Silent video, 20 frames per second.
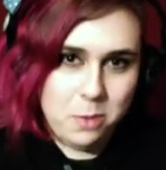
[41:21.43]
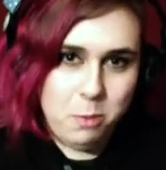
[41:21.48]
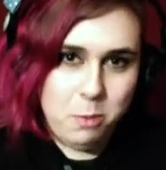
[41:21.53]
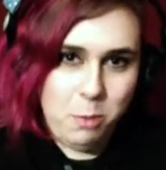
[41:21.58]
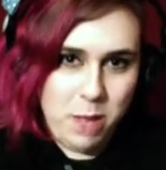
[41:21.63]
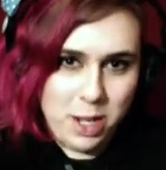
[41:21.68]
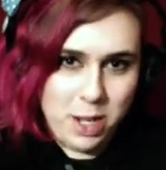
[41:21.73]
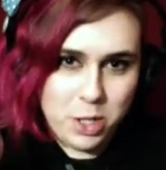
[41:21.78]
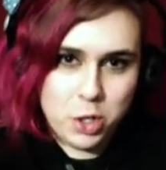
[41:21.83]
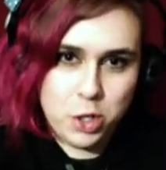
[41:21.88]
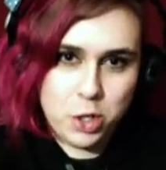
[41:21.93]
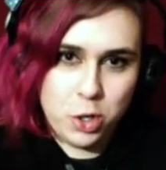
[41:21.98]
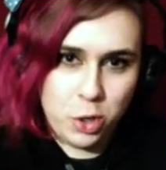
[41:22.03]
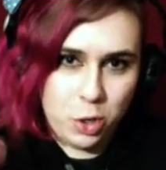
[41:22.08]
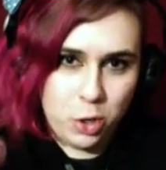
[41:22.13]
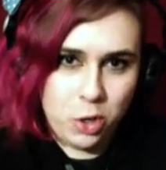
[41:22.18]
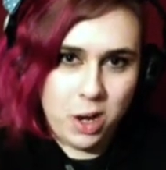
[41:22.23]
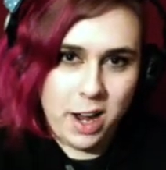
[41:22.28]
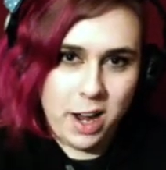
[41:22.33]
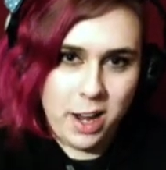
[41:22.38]
made
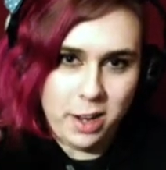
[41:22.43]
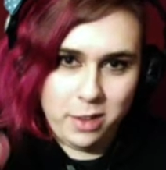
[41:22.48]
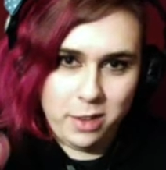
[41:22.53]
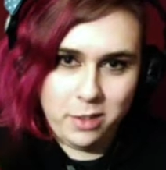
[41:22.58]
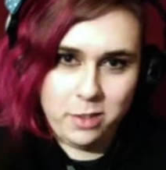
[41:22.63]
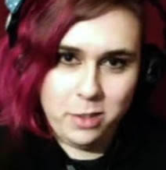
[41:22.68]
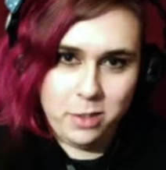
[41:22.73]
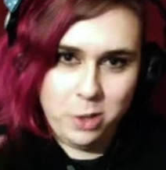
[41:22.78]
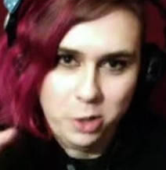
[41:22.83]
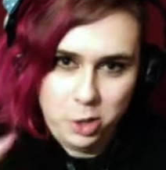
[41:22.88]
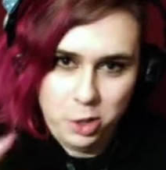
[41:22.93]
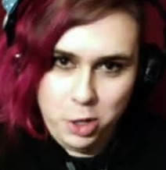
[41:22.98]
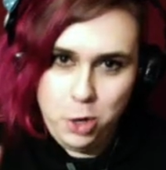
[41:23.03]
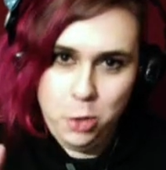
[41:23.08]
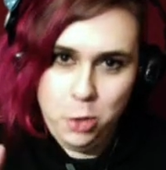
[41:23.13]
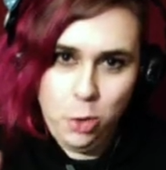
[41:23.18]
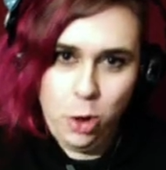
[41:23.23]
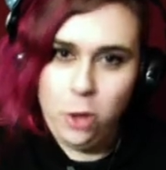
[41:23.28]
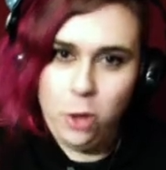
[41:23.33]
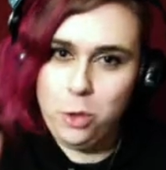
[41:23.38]
sure I
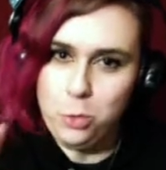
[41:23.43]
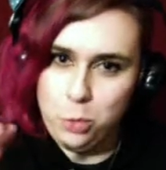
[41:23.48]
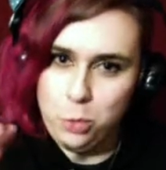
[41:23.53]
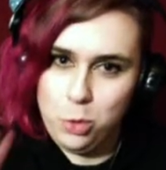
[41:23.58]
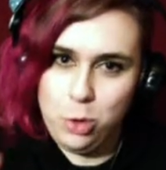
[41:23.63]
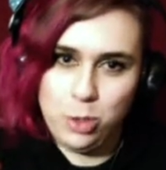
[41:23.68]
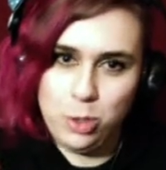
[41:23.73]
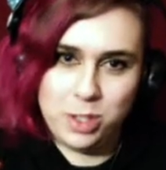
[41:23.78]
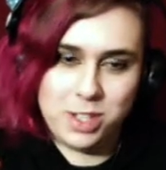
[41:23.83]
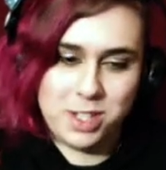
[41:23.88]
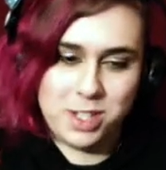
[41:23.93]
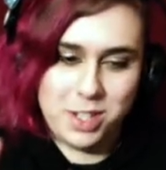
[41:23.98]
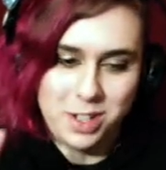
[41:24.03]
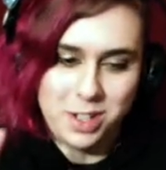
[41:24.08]
knew all the rules,